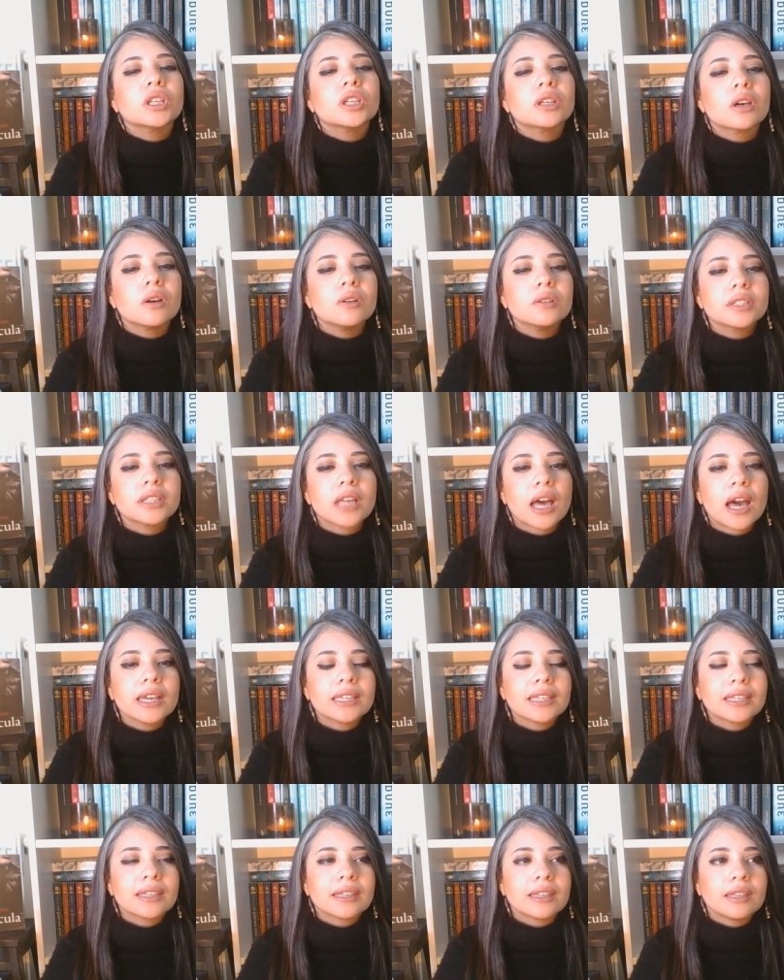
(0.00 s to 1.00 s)
goes,
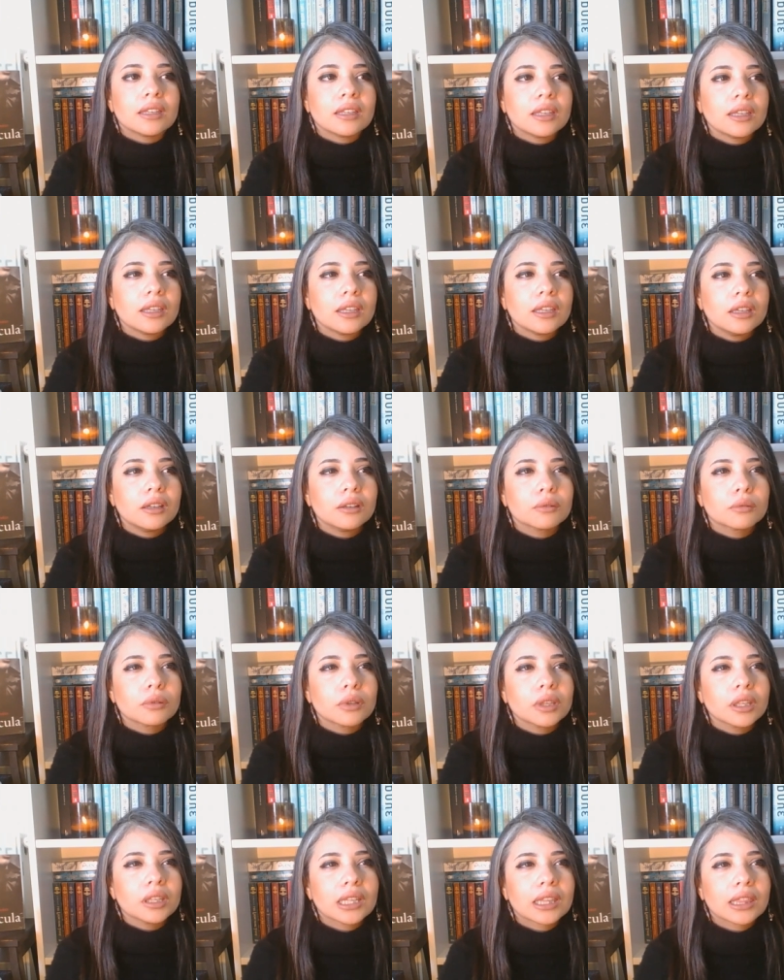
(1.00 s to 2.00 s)
I can't
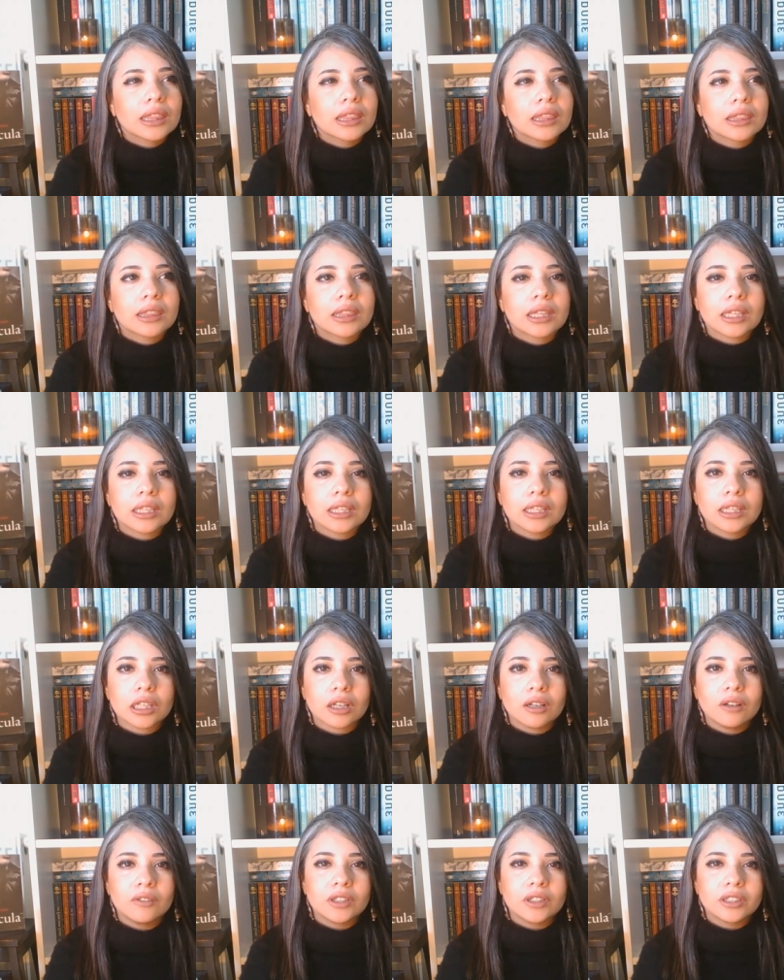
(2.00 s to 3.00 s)
really think
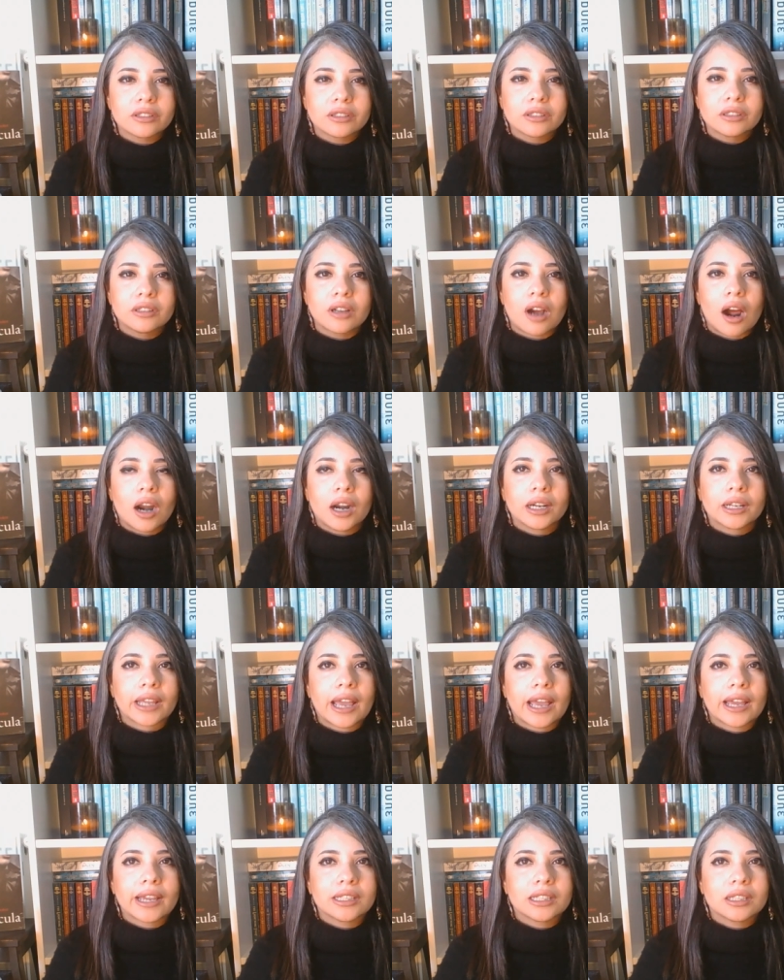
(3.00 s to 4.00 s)
of a dark
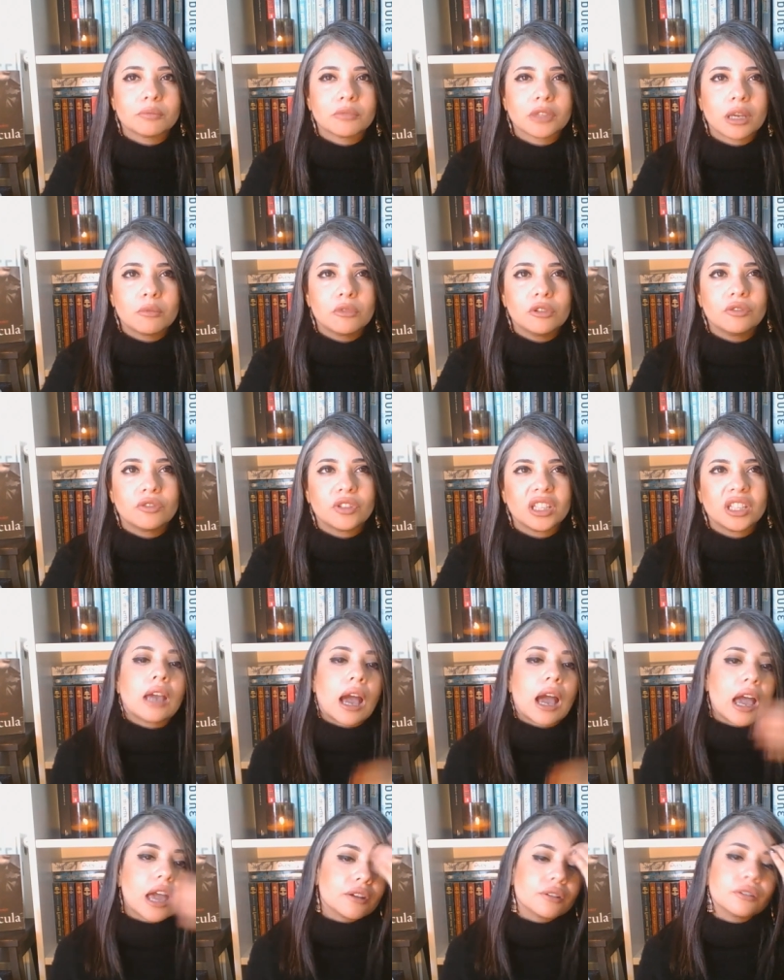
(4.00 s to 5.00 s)
academia movie.
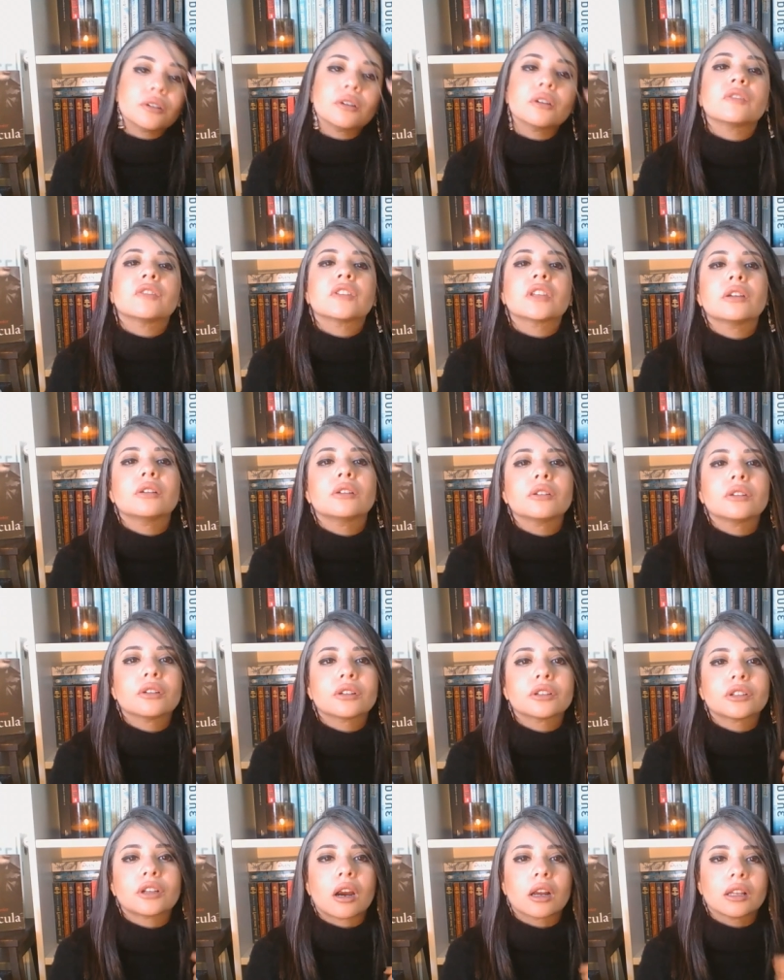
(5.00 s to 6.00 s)
I don't know if Kill
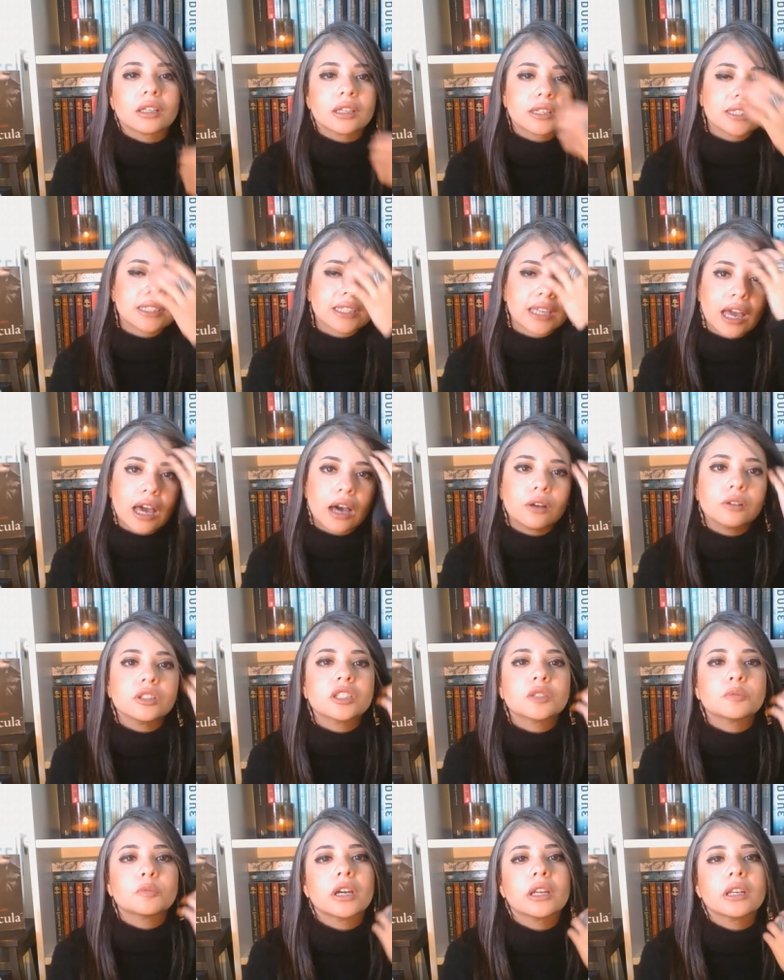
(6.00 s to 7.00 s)
Your Darlings
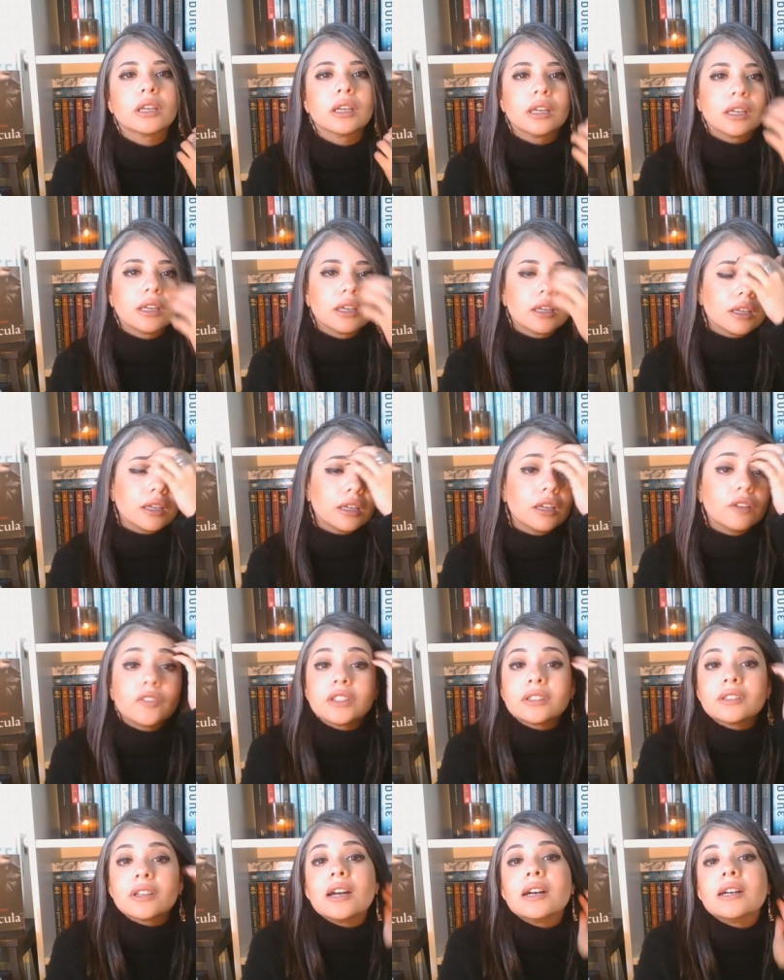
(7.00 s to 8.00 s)
counts, but if
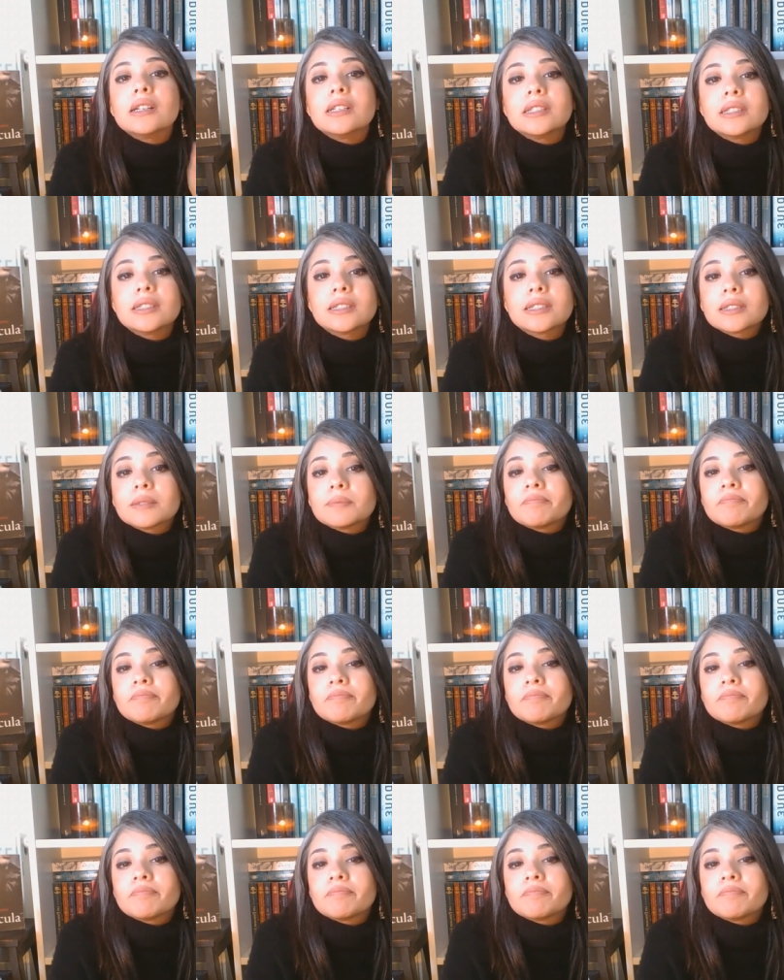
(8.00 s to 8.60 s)
it does,